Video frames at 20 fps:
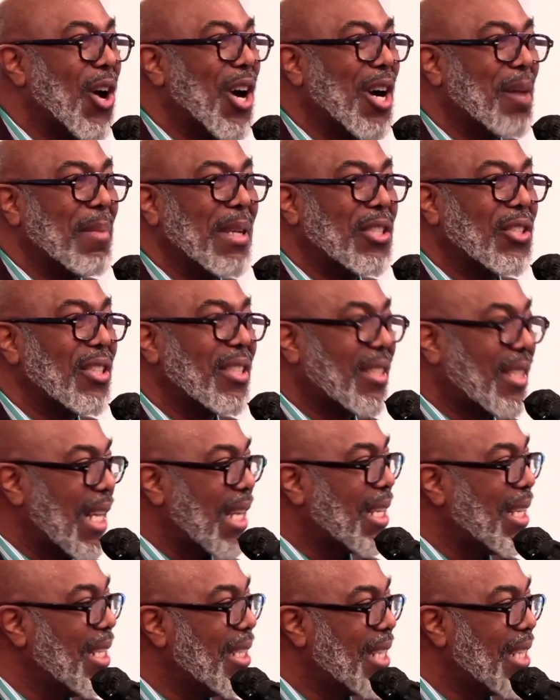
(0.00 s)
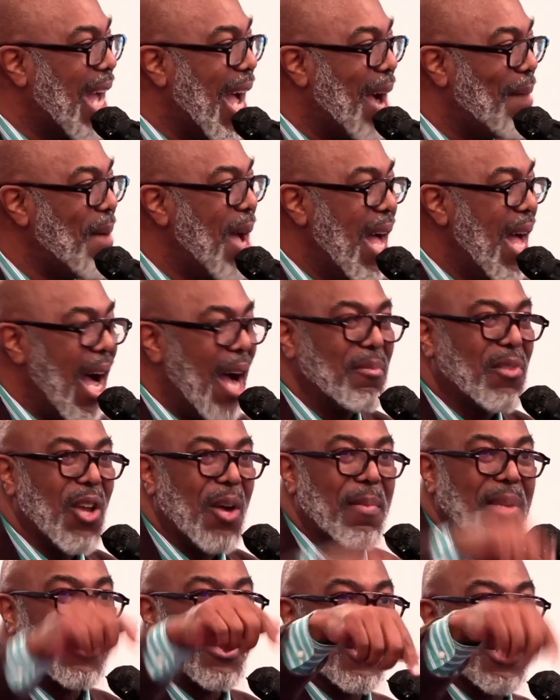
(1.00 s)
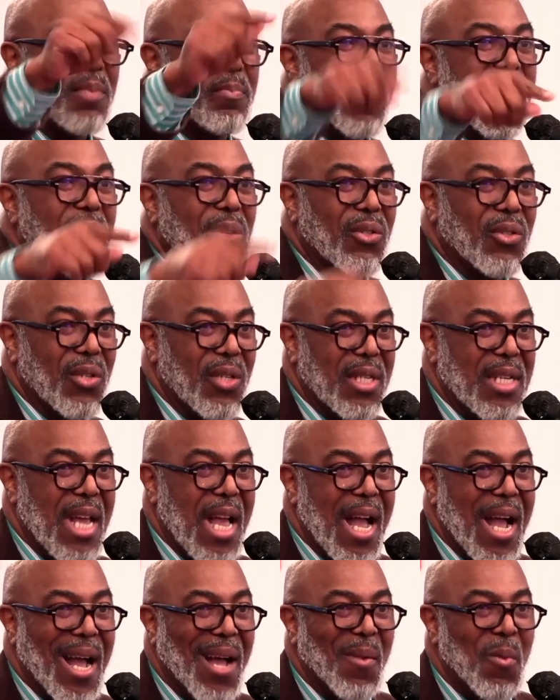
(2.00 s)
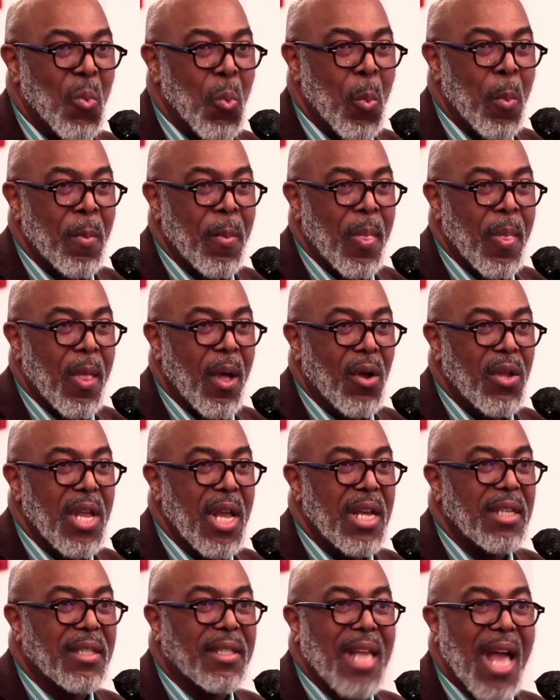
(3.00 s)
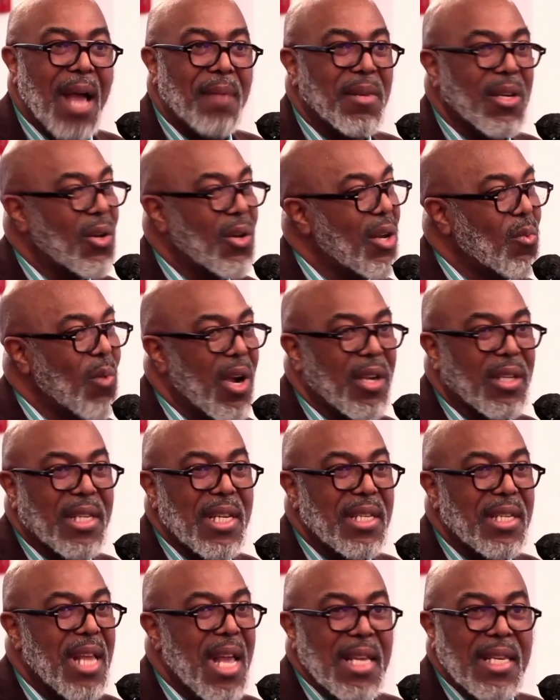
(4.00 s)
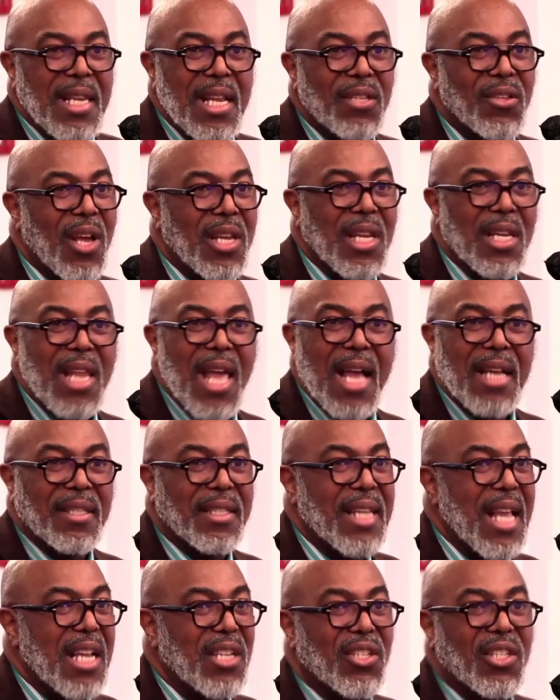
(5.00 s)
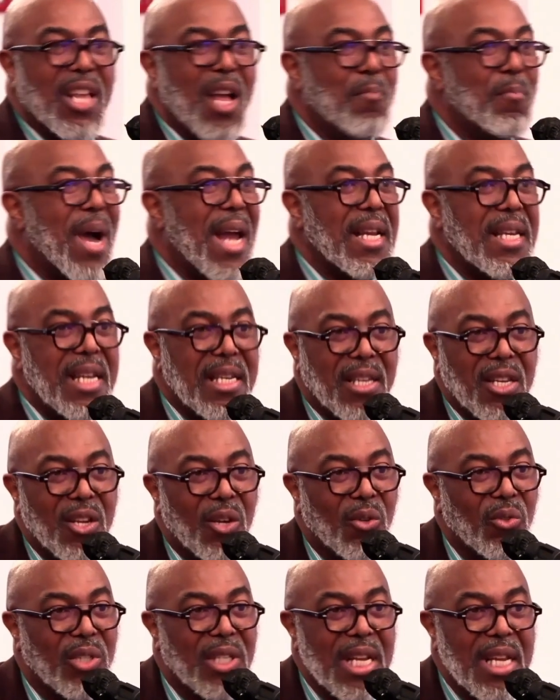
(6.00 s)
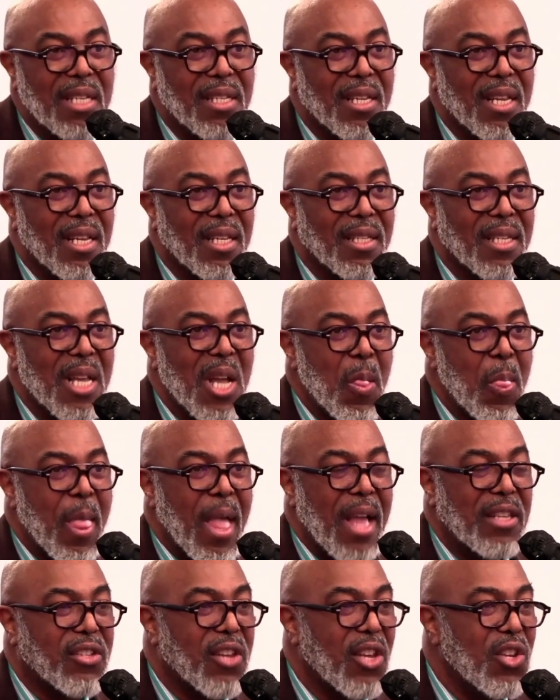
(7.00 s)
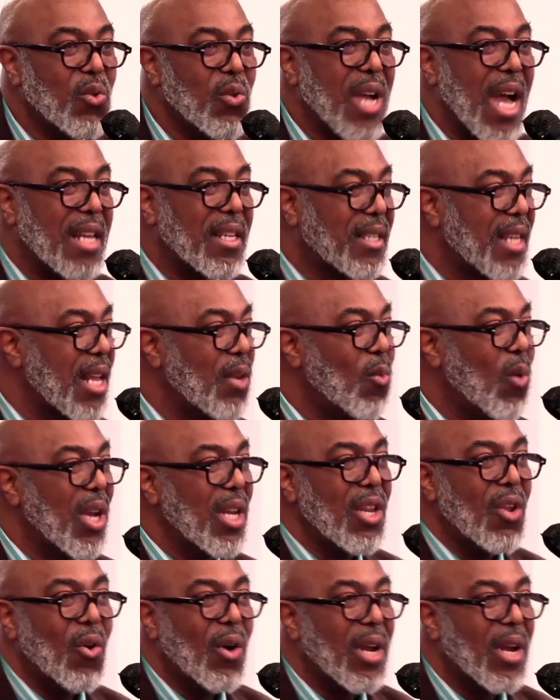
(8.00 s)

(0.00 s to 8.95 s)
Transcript: about your secular job. I'm talking about your spiritual job. Oh yeah, it's time to go to work. This, these are the last days. Somebody need to know Jesus. And so you got to say, well, Lord,